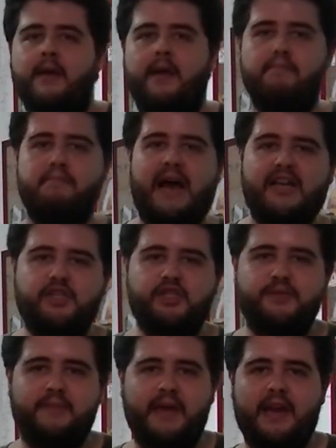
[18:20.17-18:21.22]

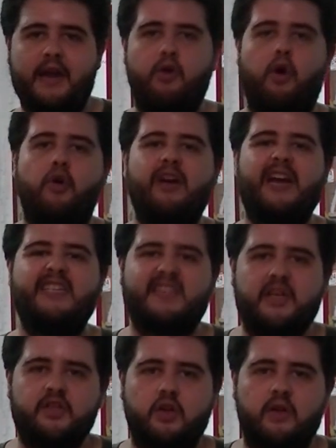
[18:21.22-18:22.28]
management and
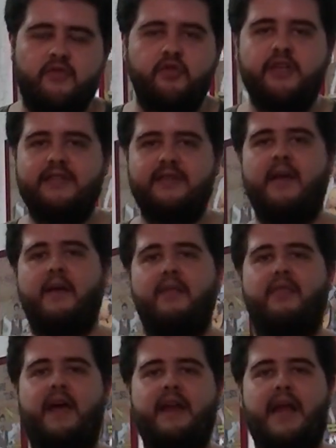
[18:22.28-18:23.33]
organization of tricks
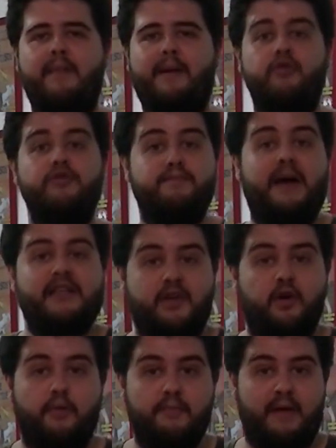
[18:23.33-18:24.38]
than about magic
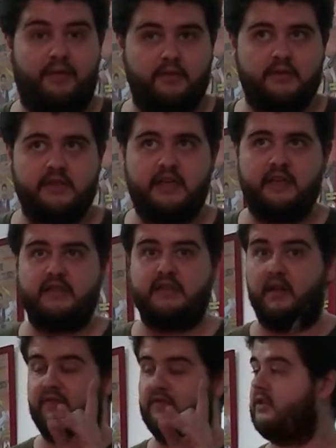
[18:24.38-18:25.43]
or methods in itself.